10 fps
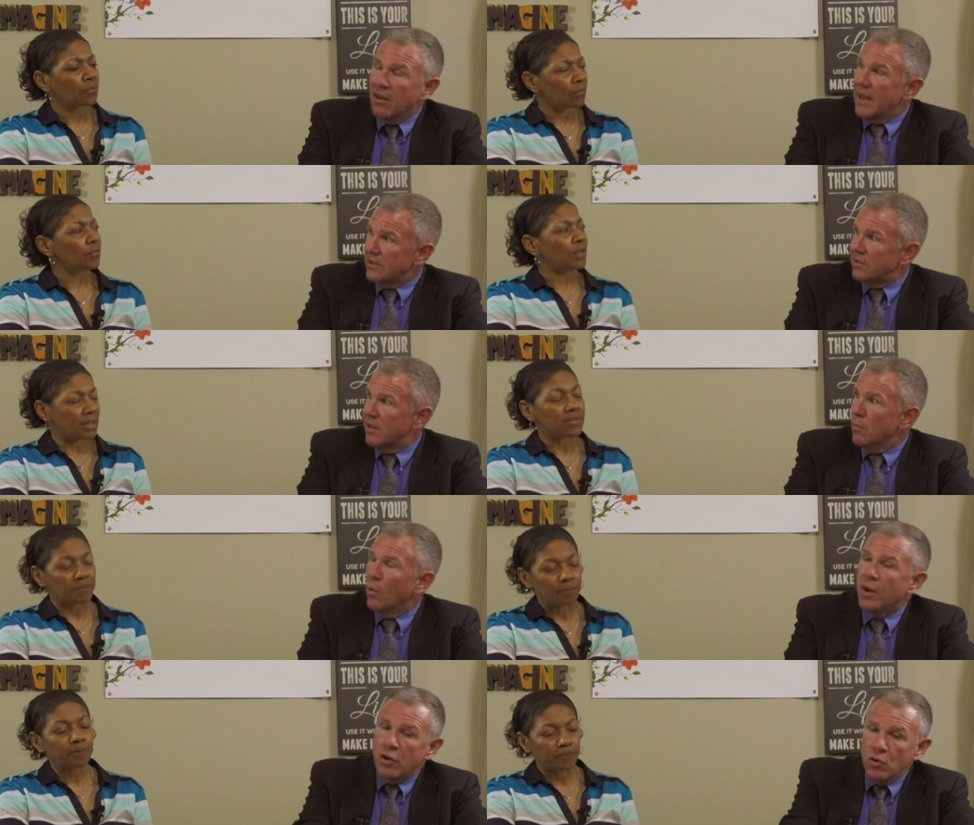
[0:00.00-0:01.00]
Speaker 1: less, less. than
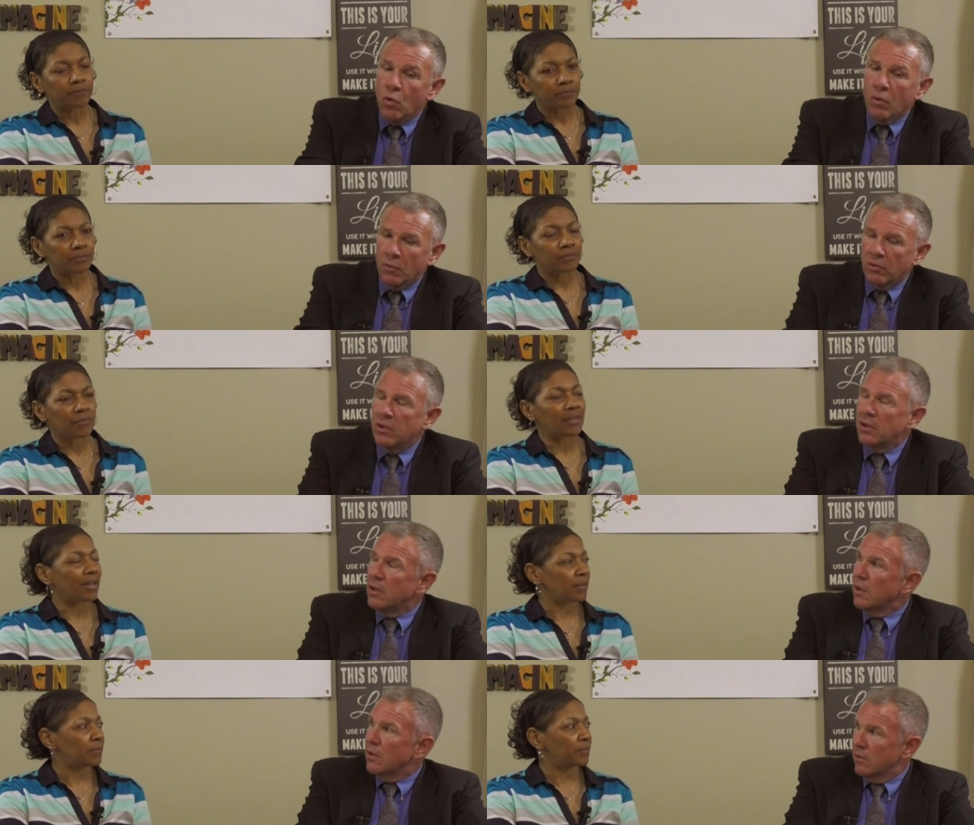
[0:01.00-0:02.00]
what a normal
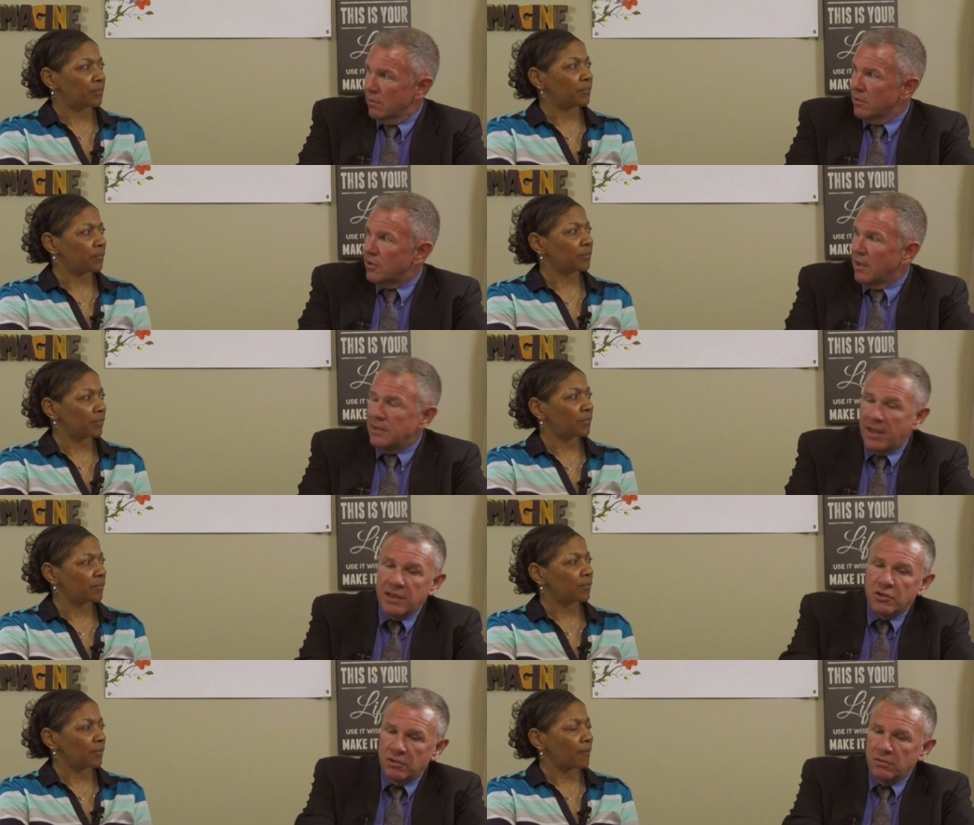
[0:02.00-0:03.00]
yeah
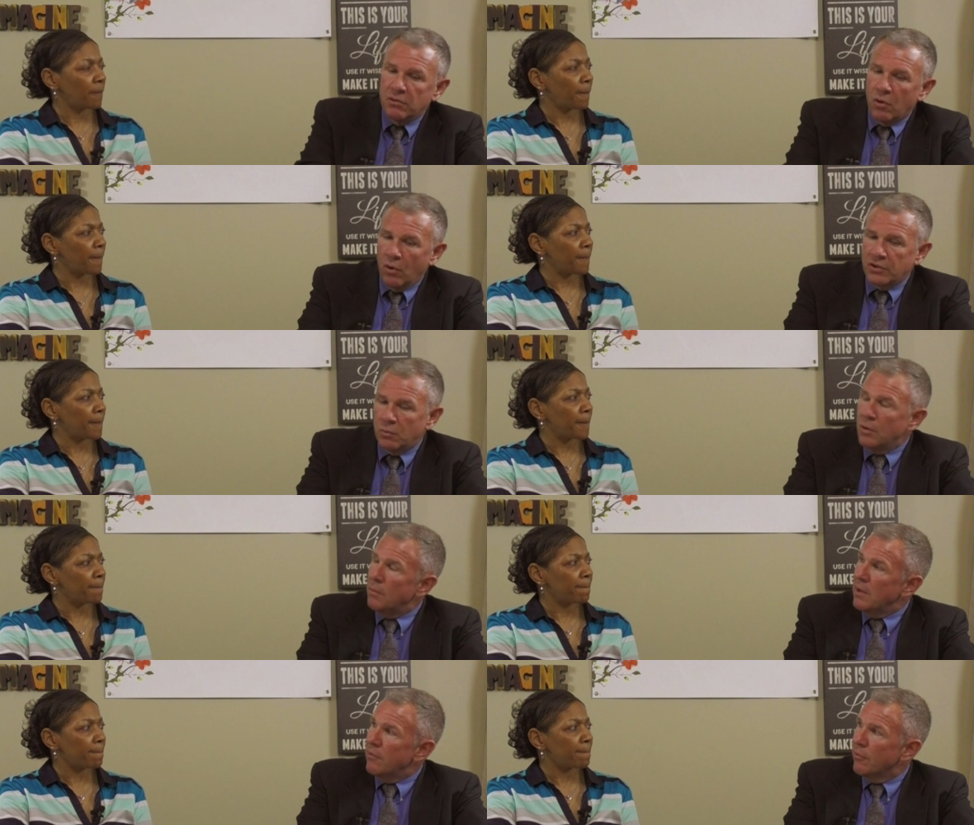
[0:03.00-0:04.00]
citation cost
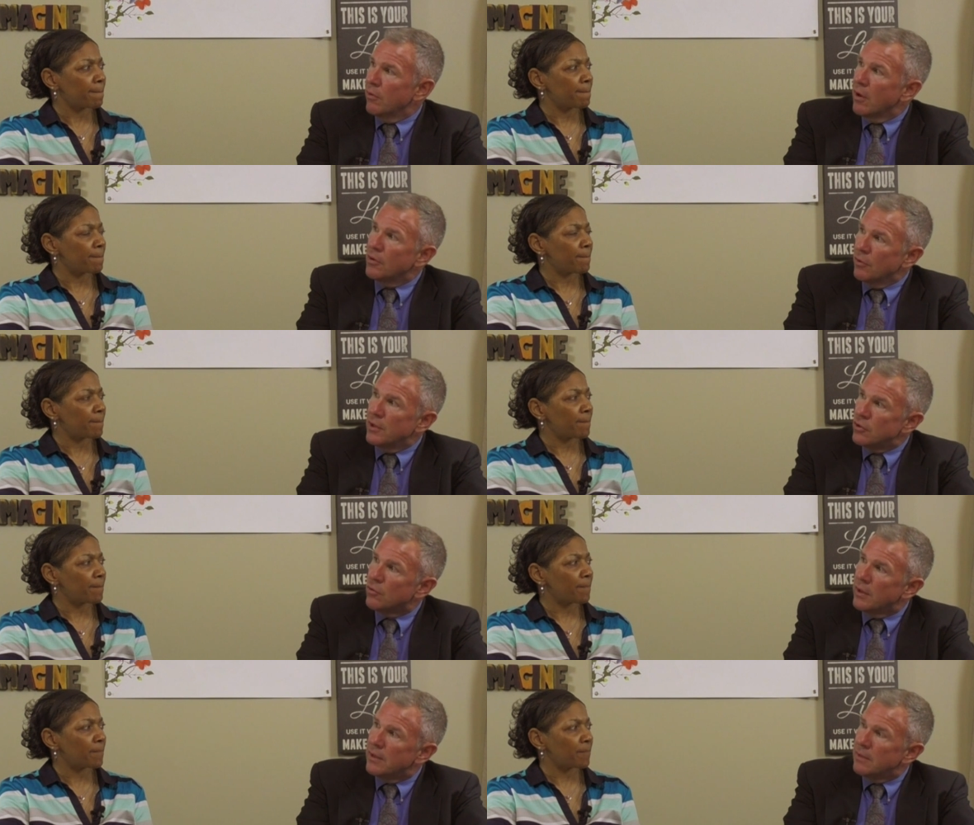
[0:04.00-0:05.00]
would be for underage
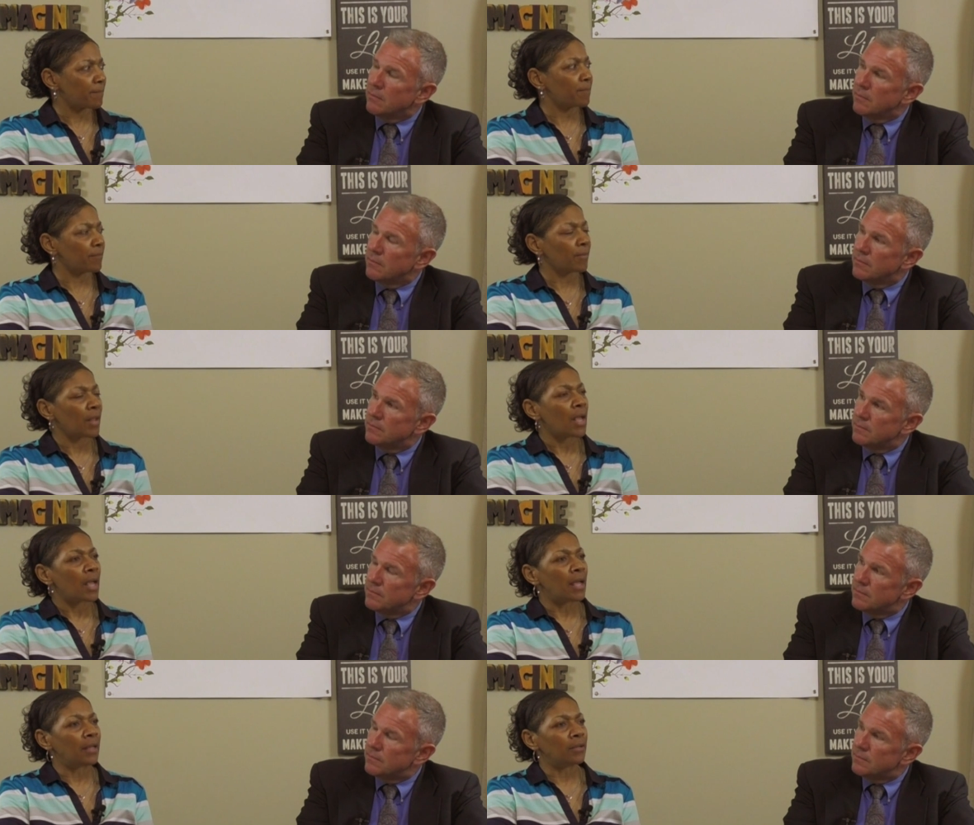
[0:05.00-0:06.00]
drinking.
Speaker 2: Mm -hmm.
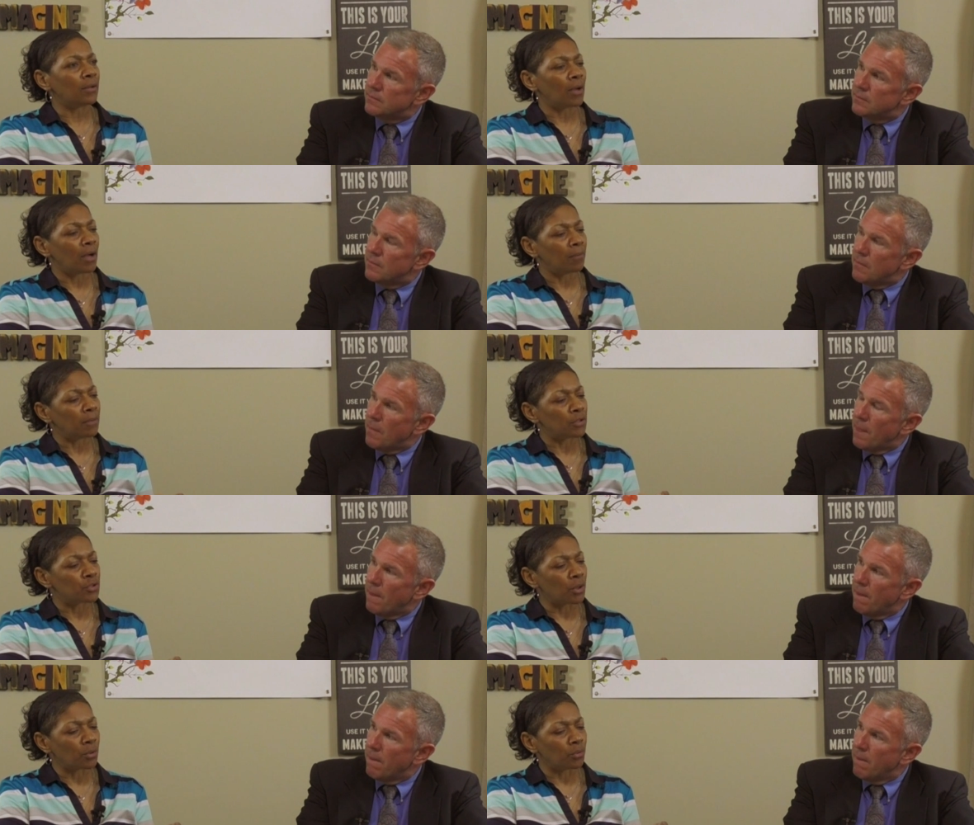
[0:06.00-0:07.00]
And um,
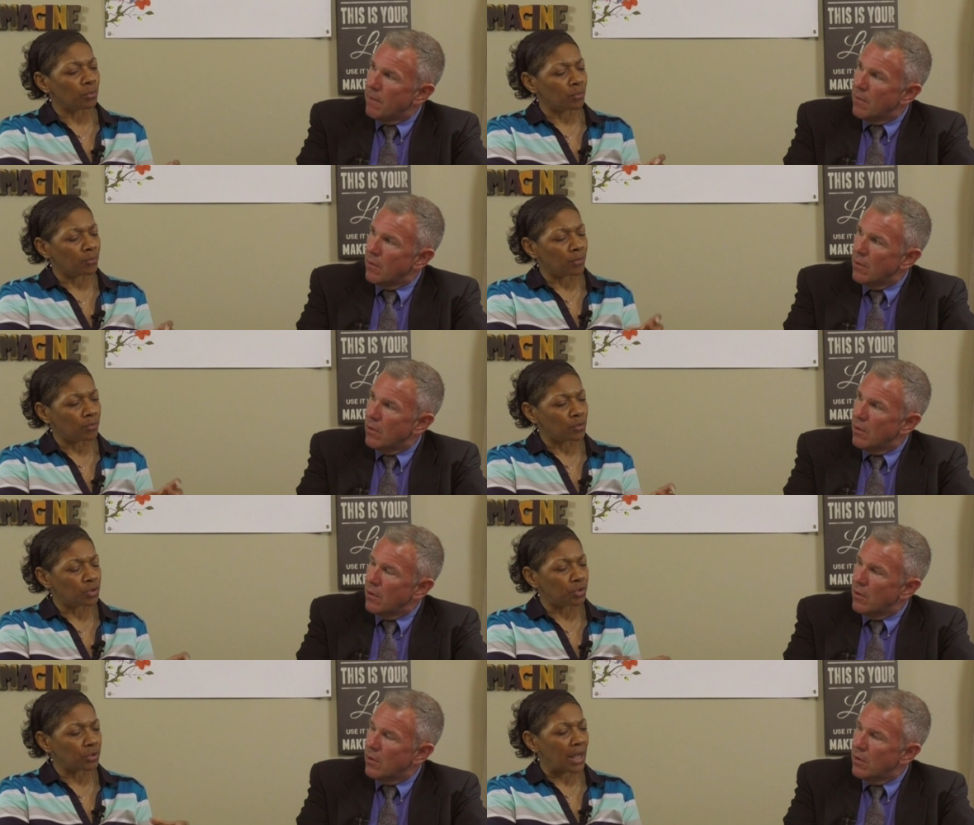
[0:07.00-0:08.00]
so,
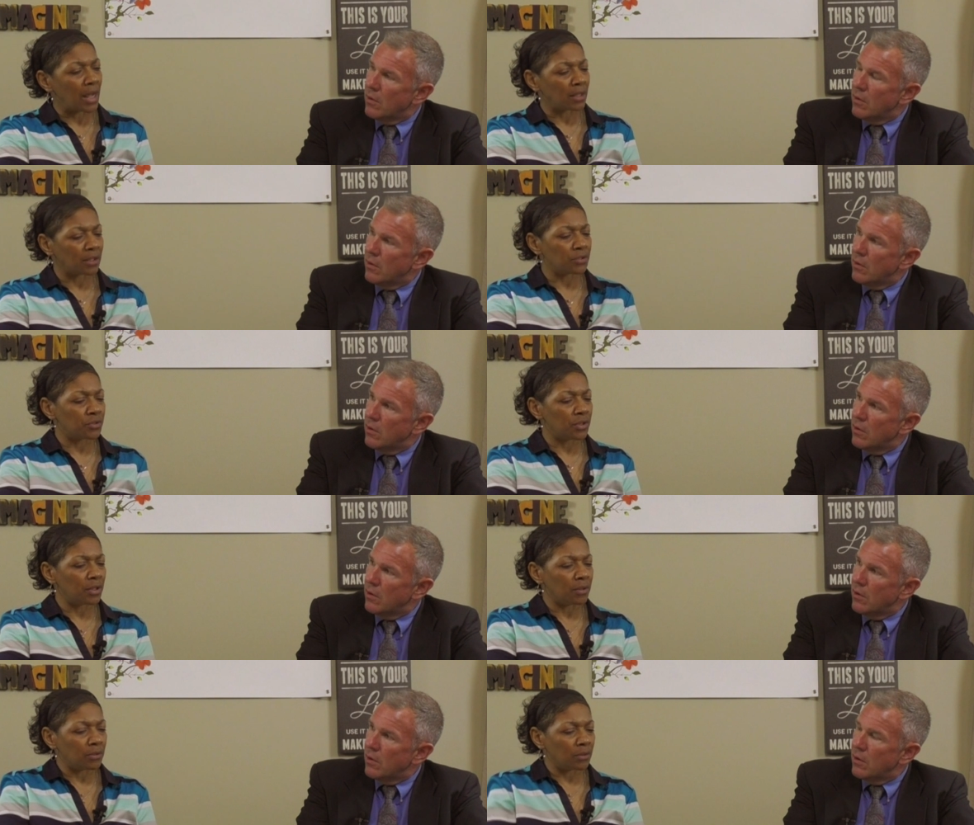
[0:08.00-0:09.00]
to your knowledge,
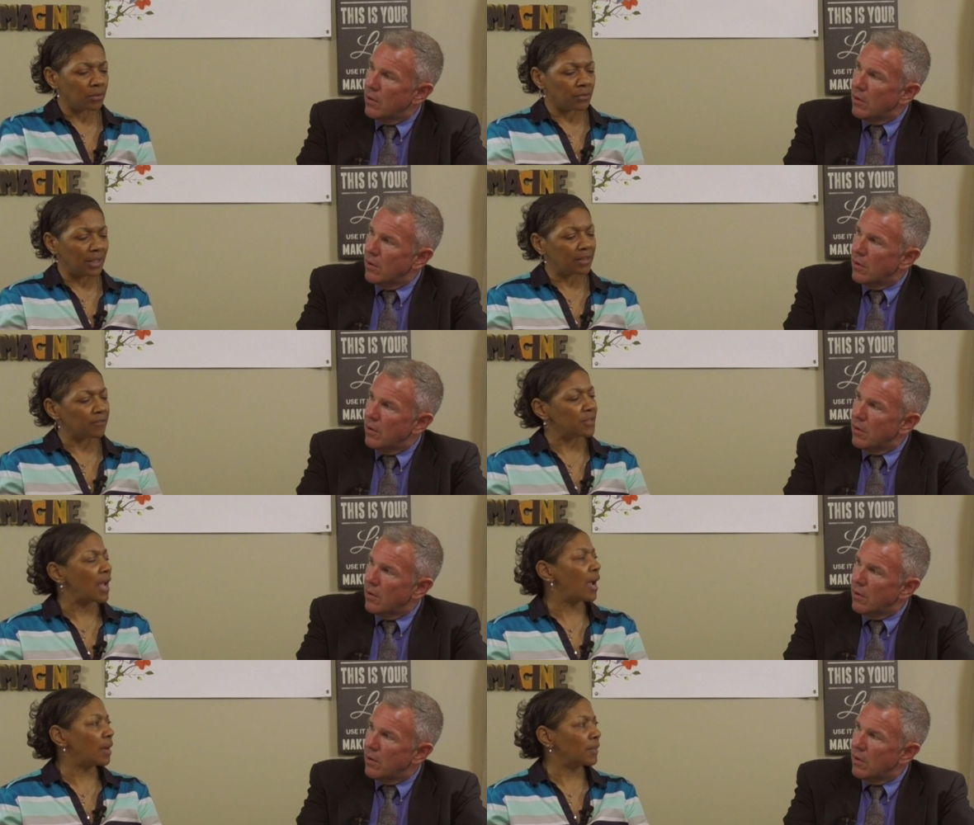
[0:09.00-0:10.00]
the, the length of
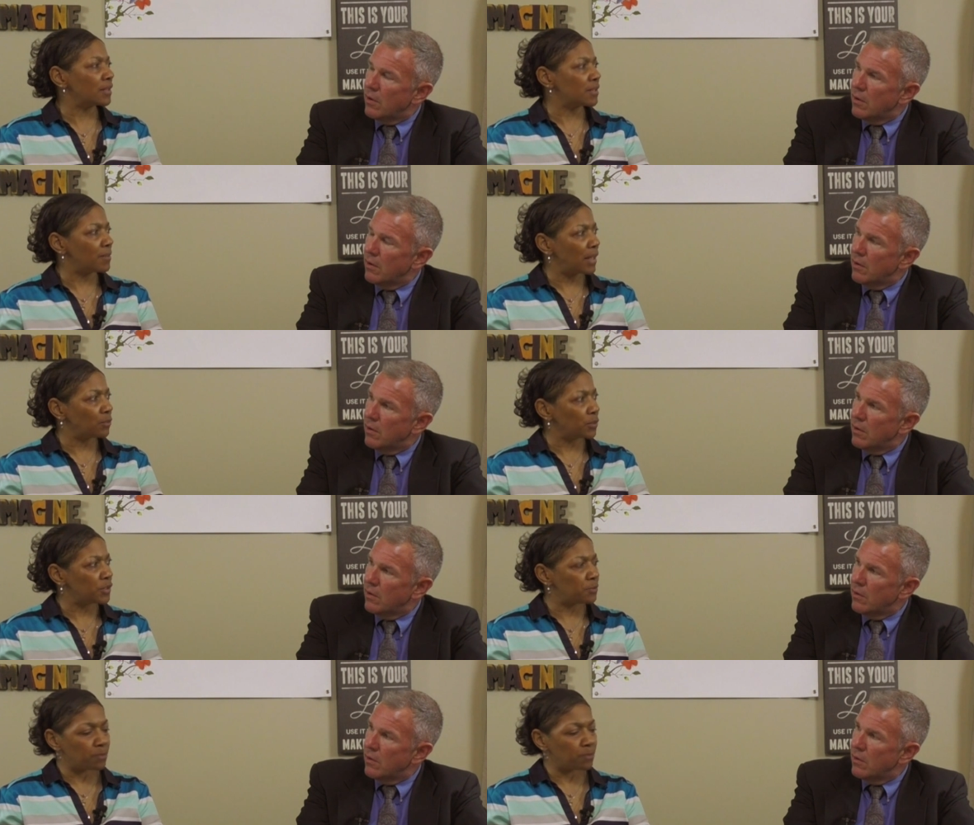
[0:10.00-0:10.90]
time that somebody would